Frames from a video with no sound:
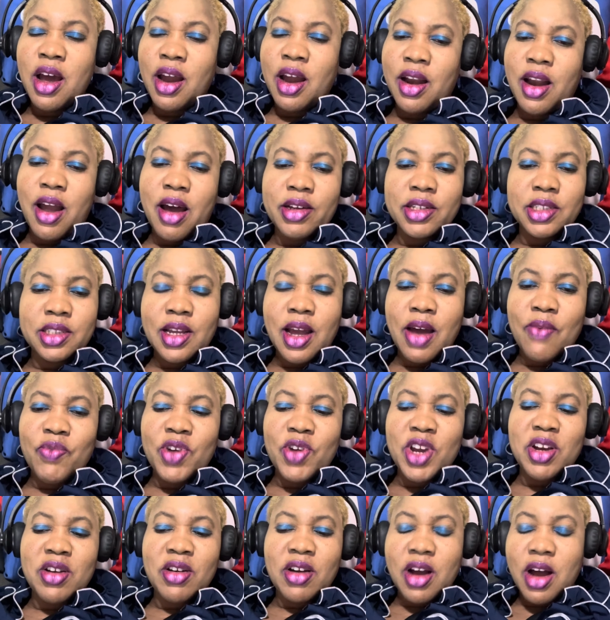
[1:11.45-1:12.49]
now it's time for
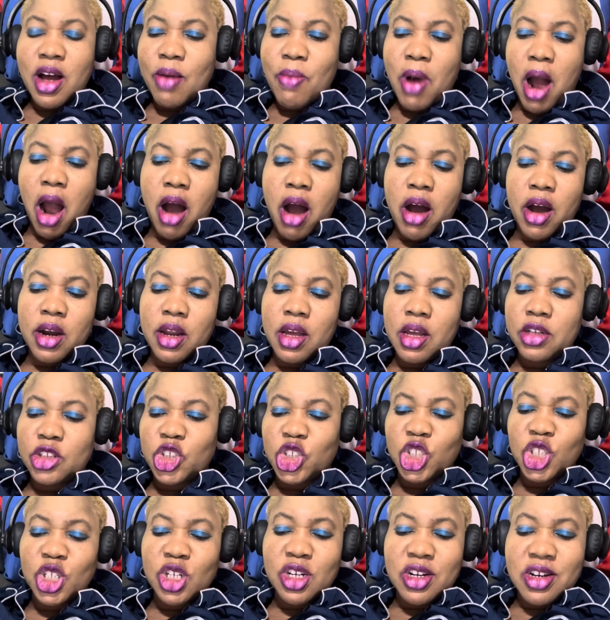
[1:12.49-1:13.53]
you to come out and
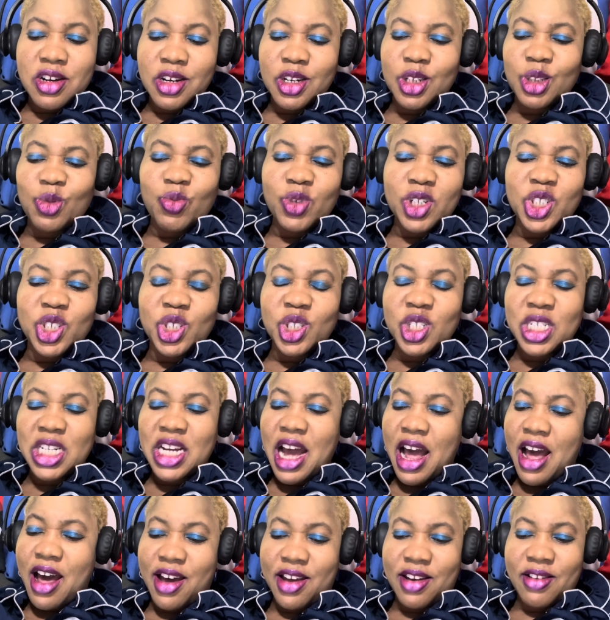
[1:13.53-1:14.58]
show us what you
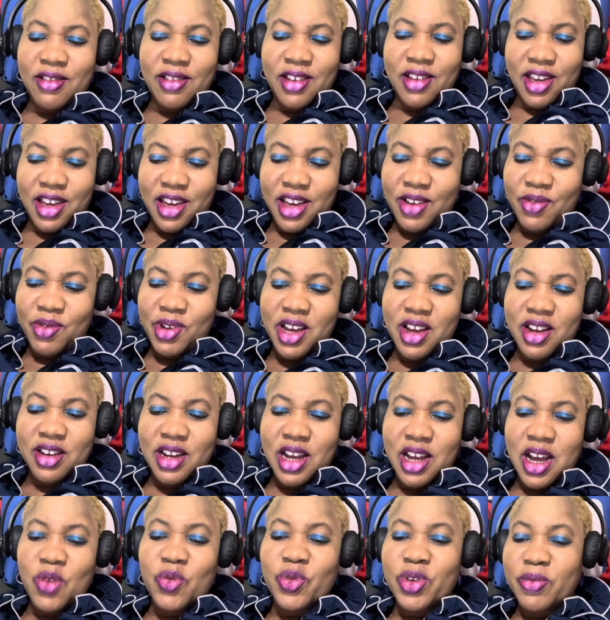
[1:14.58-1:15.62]
got okay we are
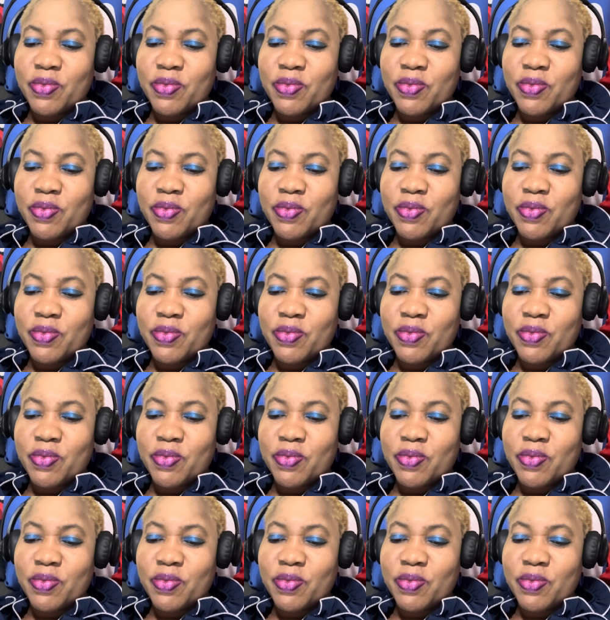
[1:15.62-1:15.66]
not we